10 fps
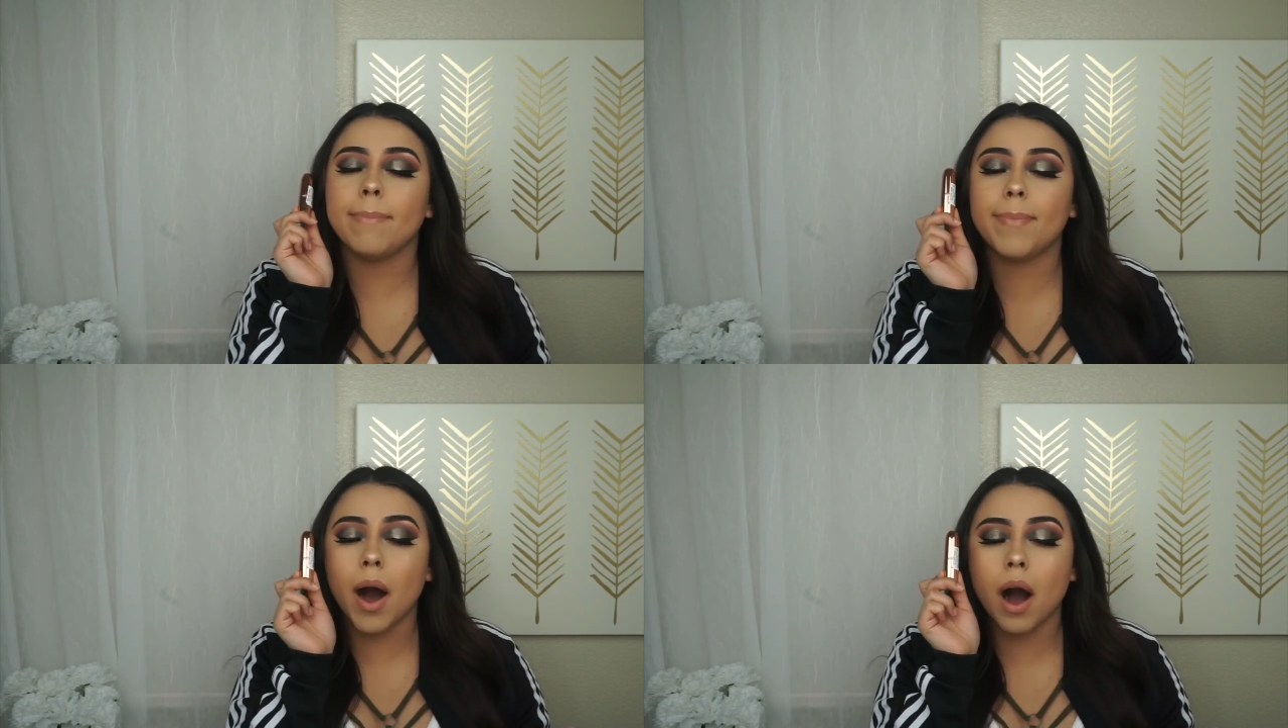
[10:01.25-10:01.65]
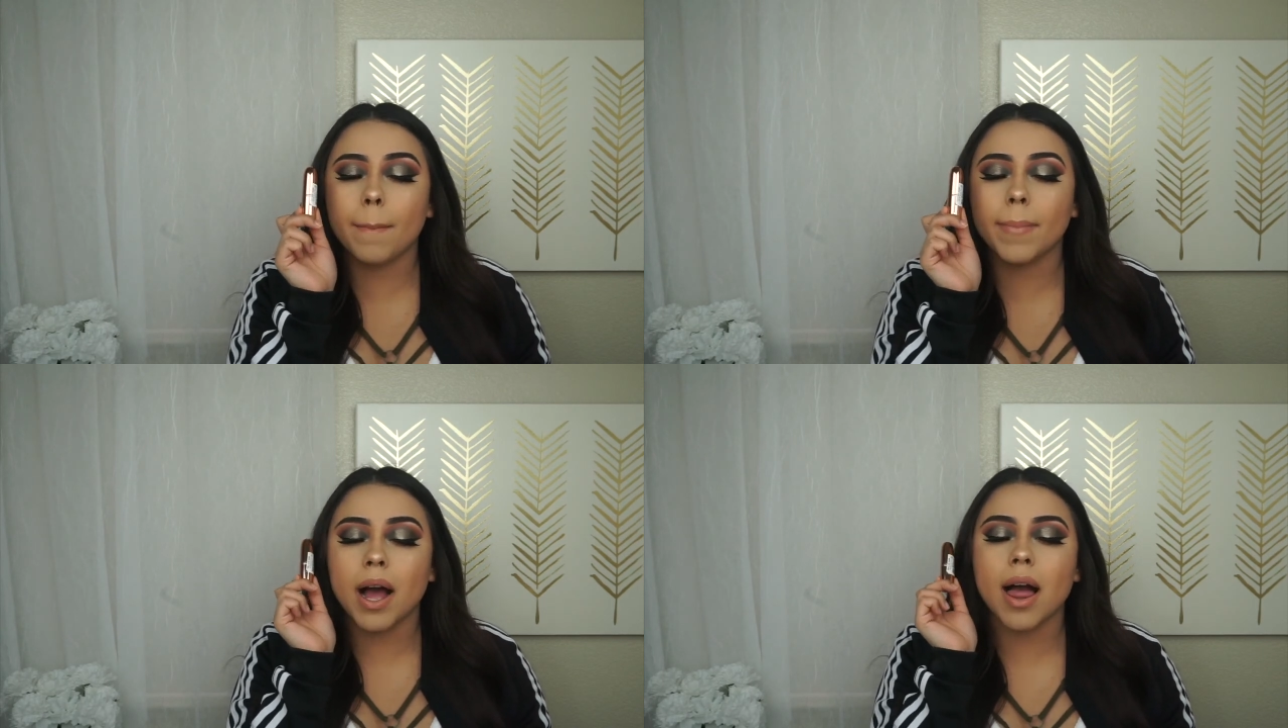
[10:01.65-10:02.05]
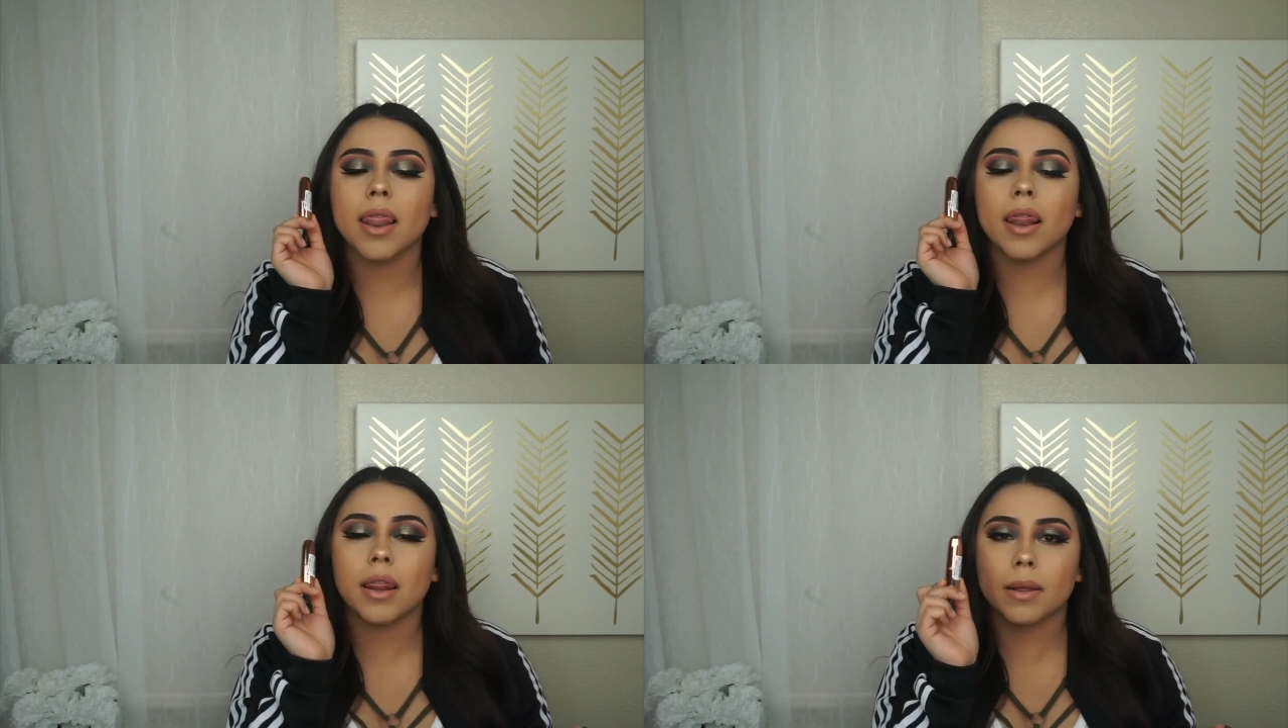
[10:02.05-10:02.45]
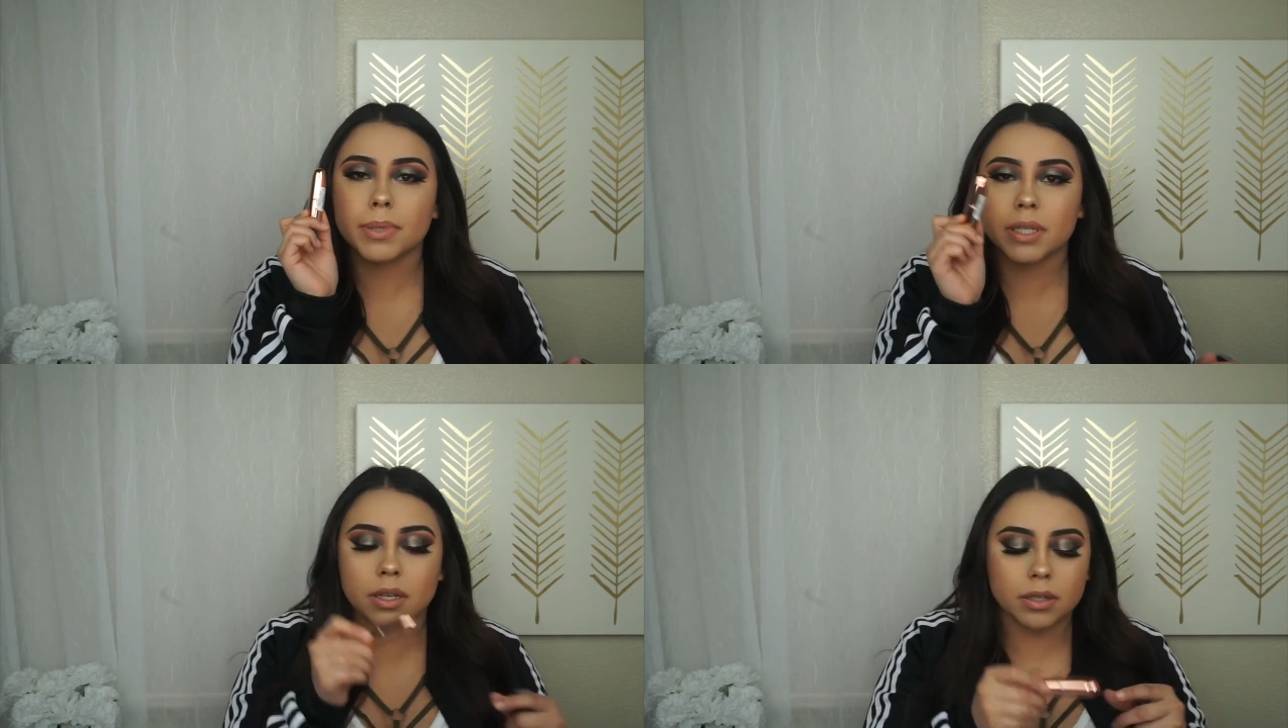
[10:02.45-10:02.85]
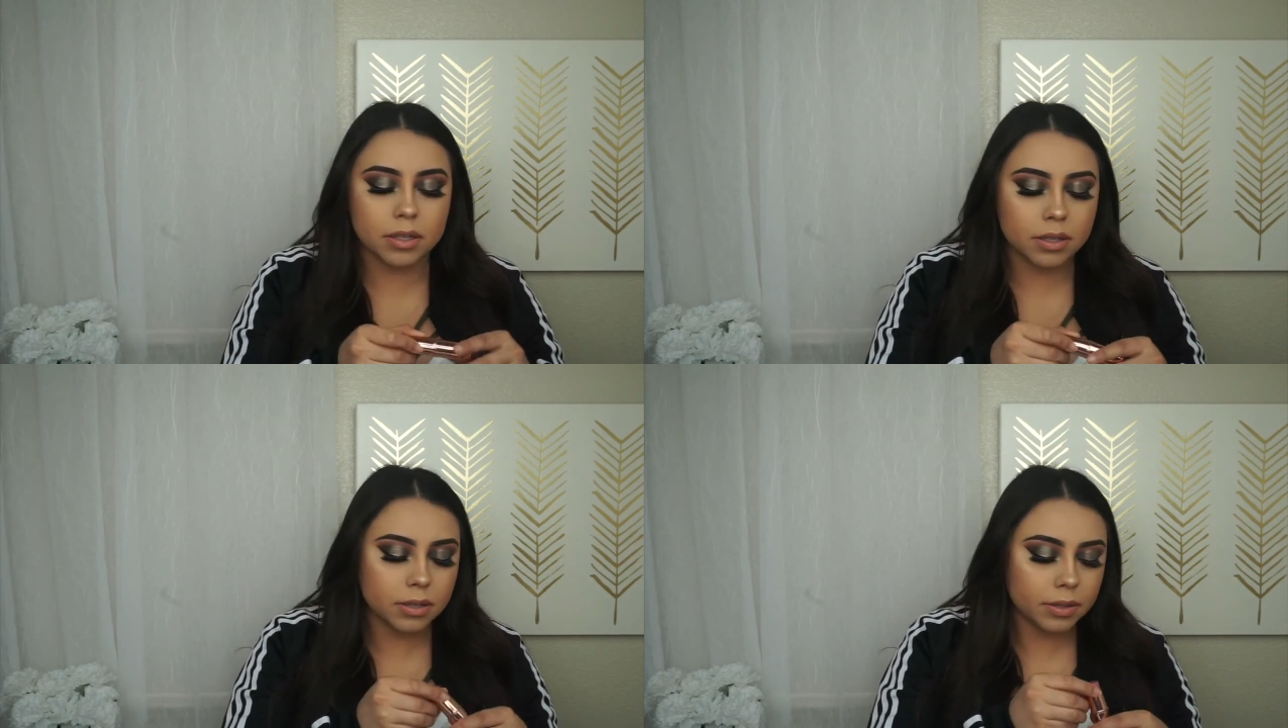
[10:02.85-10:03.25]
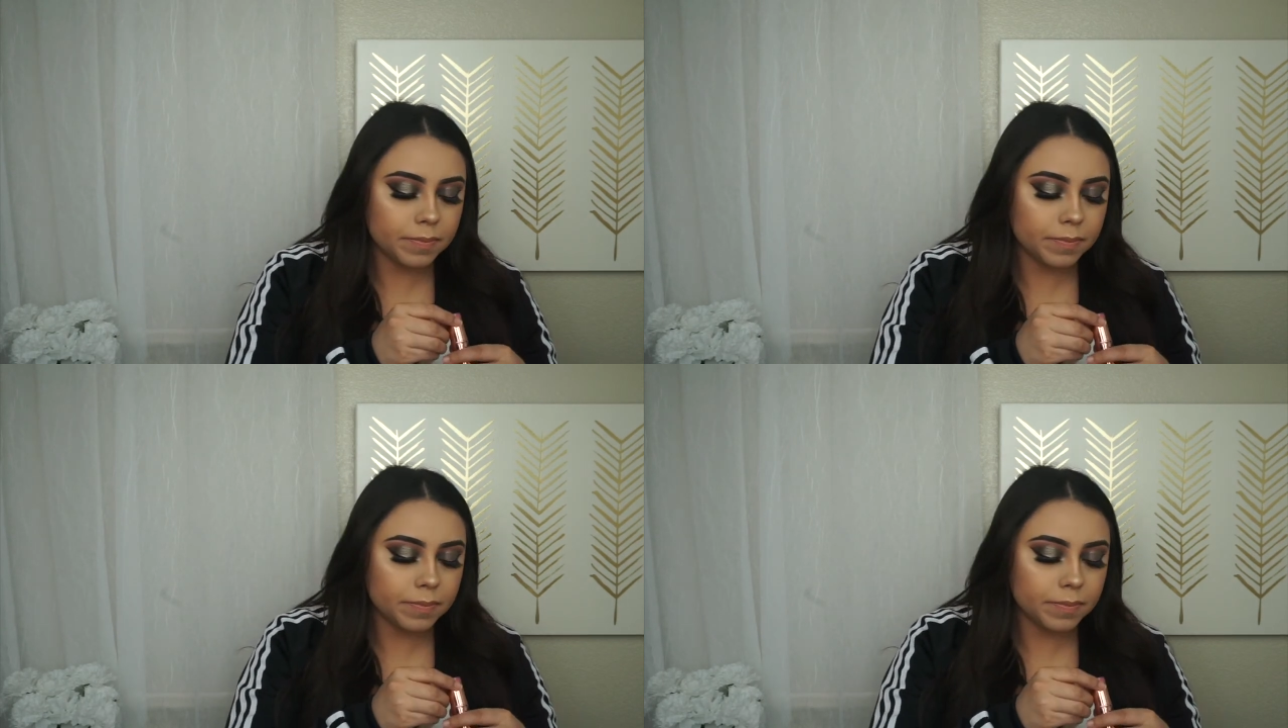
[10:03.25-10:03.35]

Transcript: bomb lipsticks.